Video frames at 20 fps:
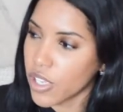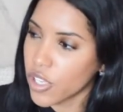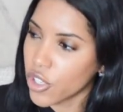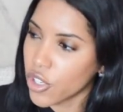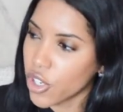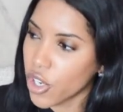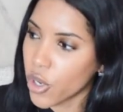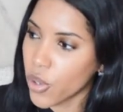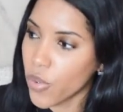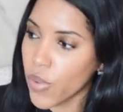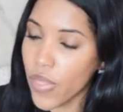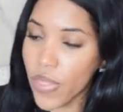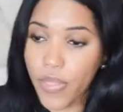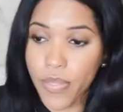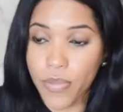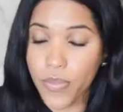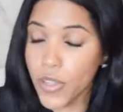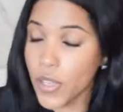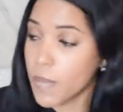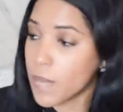You know,
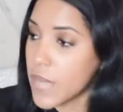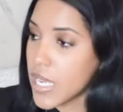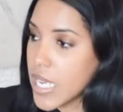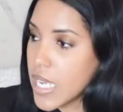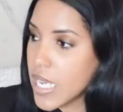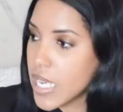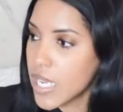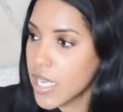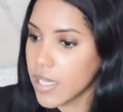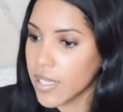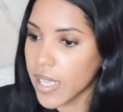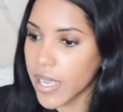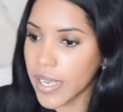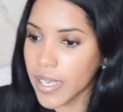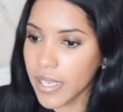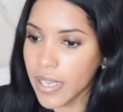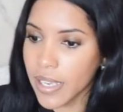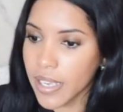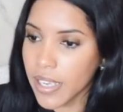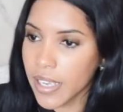to me,
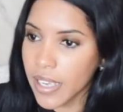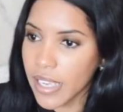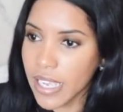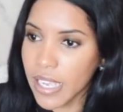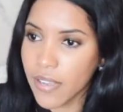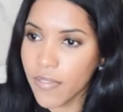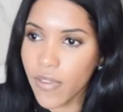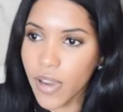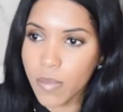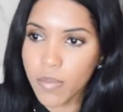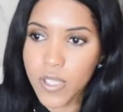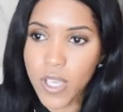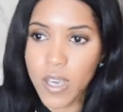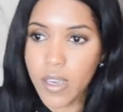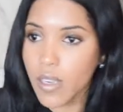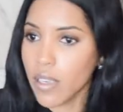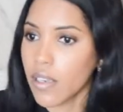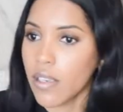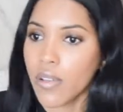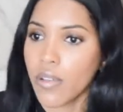like, if I'm
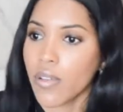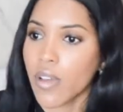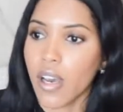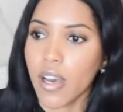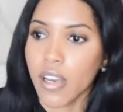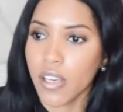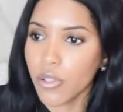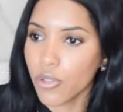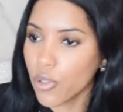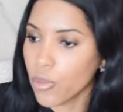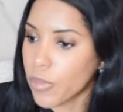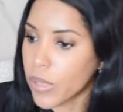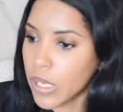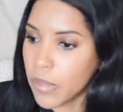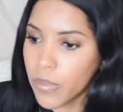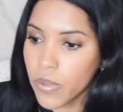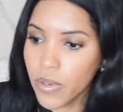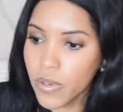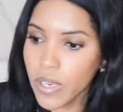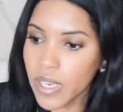talking to 100
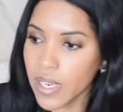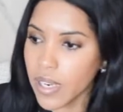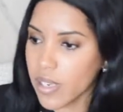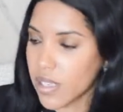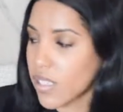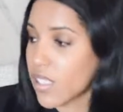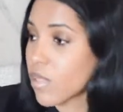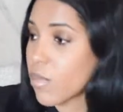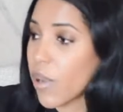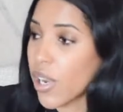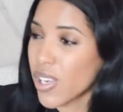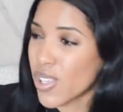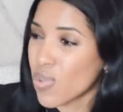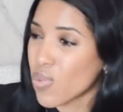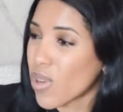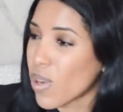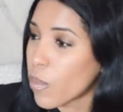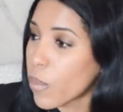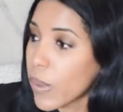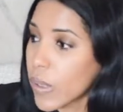people and I inspire
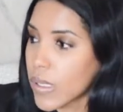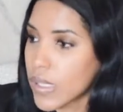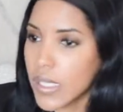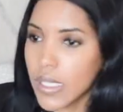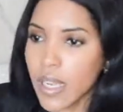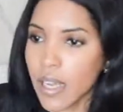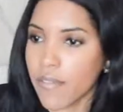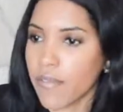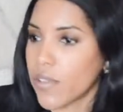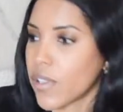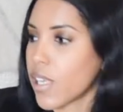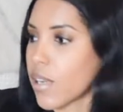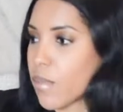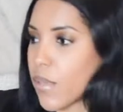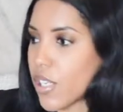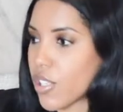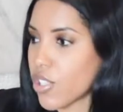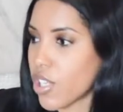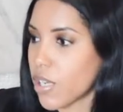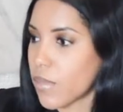one person, I feel like
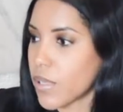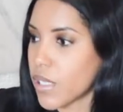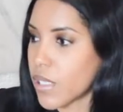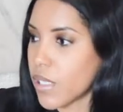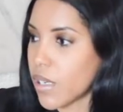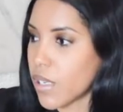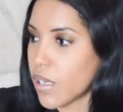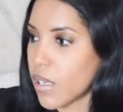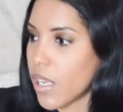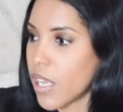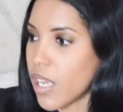my job is done.